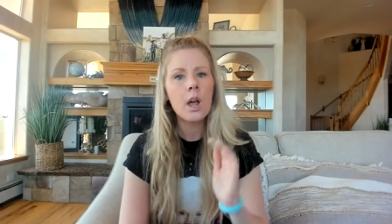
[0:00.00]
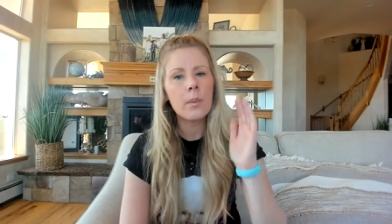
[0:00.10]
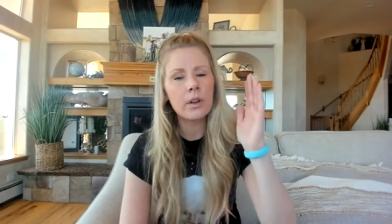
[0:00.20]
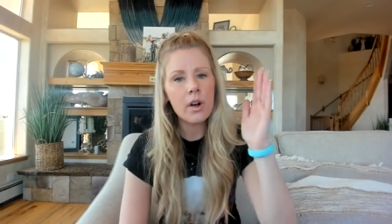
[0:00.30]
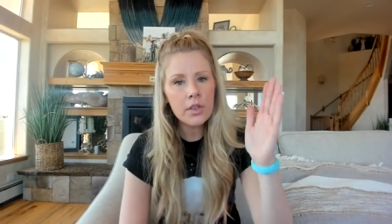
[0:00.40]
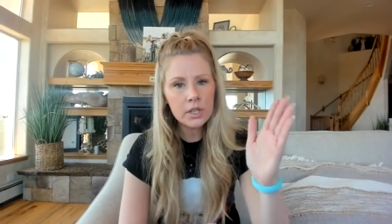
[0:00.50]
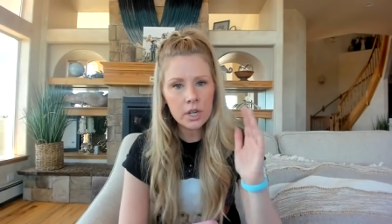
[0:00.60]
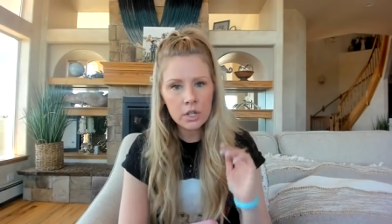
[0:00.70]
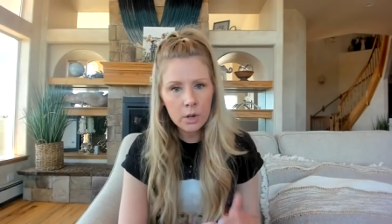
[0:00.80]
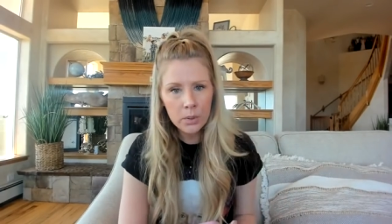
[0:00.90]
But if all of a
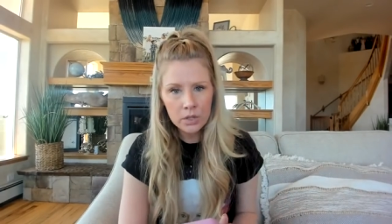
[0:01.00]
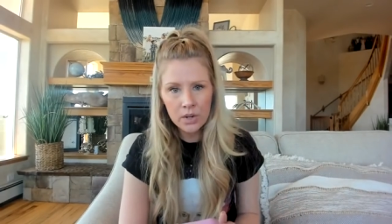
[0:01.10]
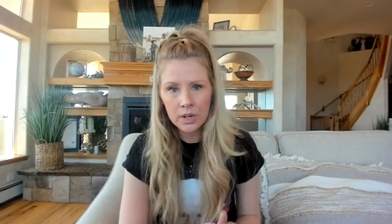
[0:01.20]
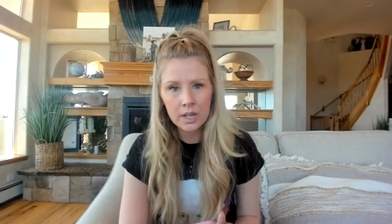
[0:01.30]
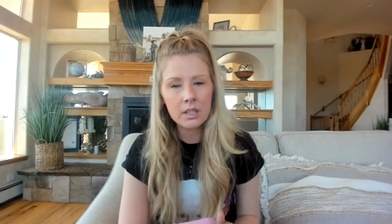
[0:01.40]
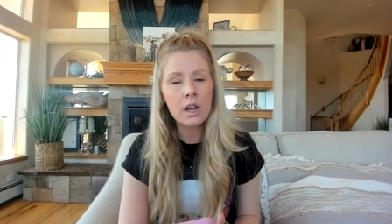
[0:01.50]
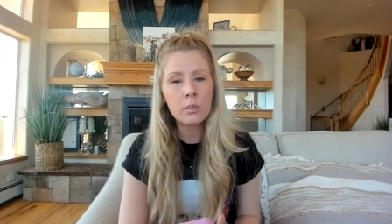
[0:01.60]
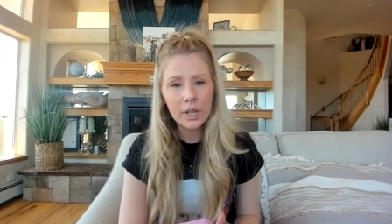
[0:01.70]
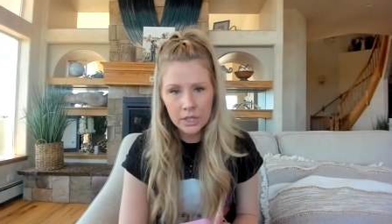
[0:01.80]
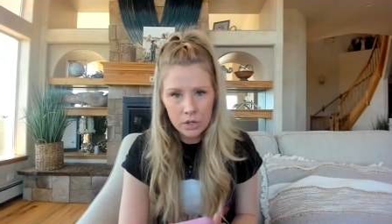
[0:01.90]
sudden your persona is
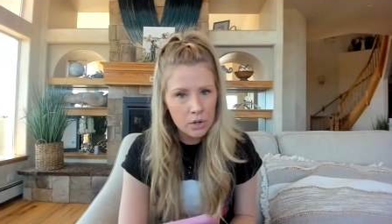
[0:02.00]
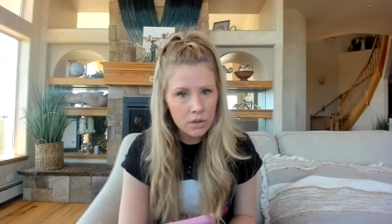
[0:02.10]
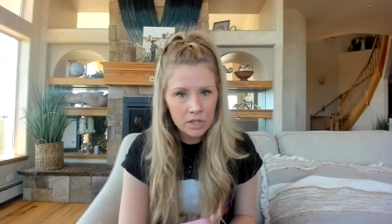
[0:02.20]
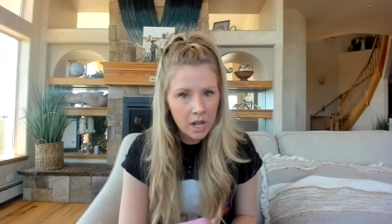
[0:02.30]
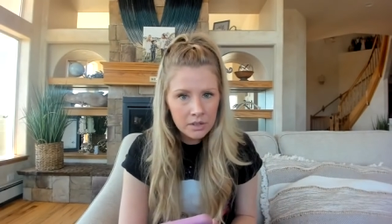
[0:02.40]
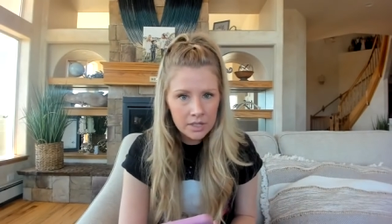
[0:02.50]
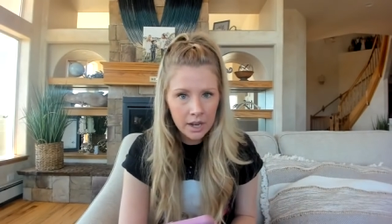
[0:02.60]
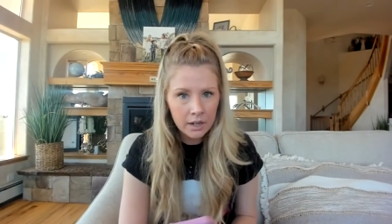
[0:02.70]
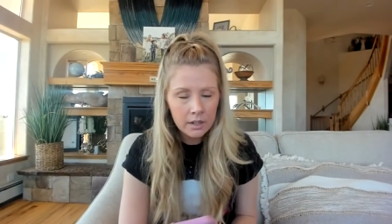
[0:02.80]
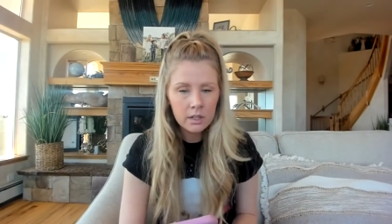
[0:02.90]
unwilling to do the
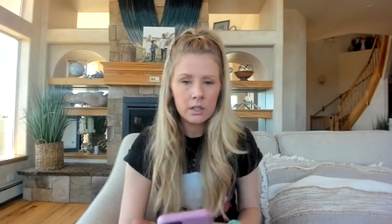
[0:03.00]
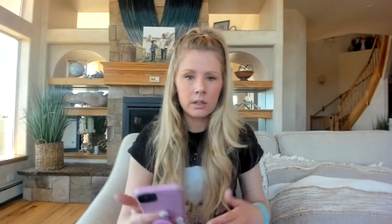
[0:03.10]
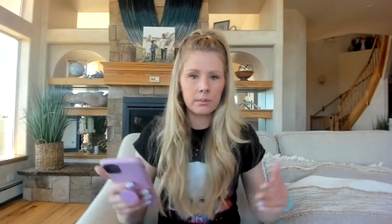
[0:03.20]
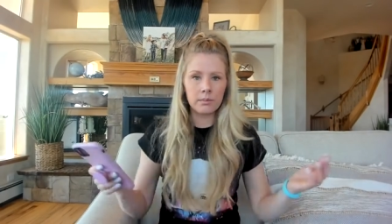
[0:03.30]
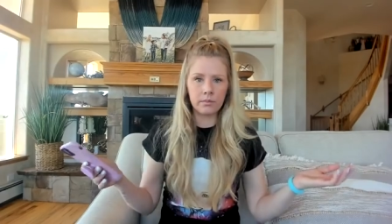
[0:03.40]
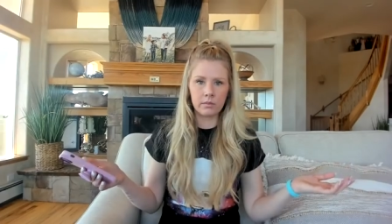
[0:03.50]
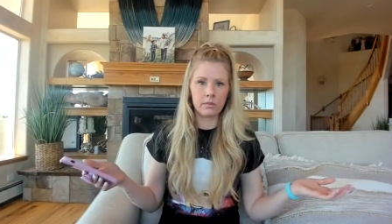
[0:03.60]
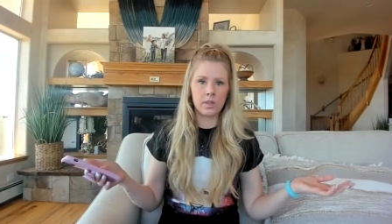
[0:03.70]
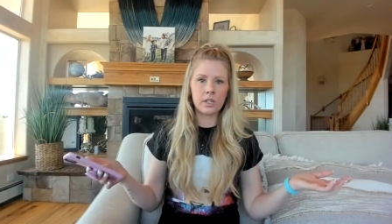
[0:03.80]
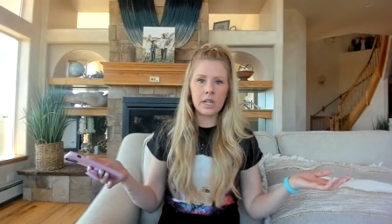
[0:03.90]
salsa,
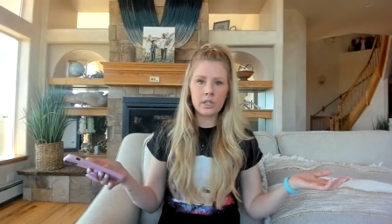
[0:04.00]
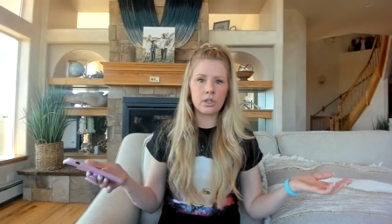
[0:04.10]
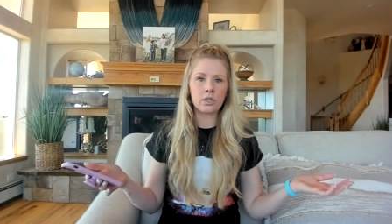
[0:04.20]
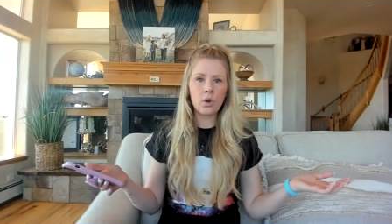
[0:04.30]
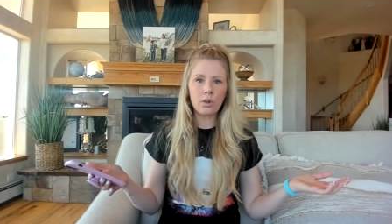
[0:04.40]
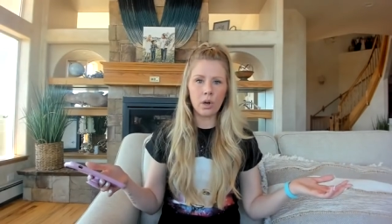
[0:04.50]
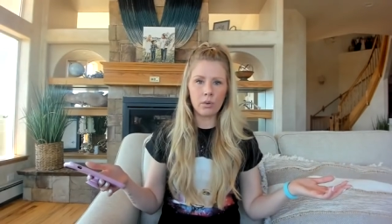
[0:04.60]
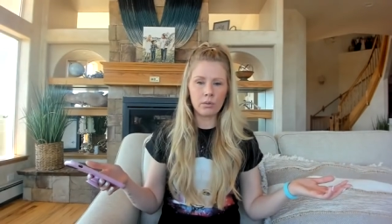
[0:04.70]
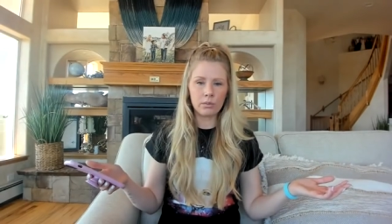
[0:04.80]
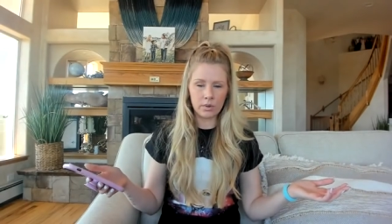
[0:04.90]
they're dancing solo,
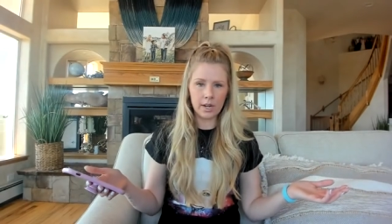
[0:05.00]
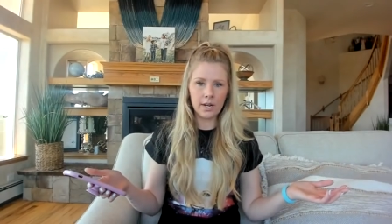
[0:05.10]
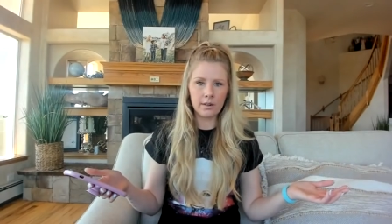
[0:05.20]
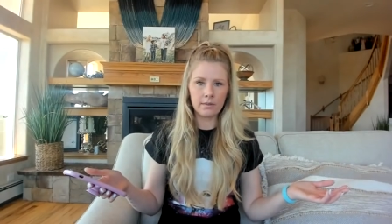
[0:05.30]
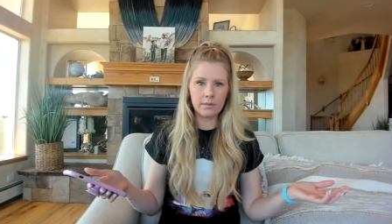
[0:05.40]
right?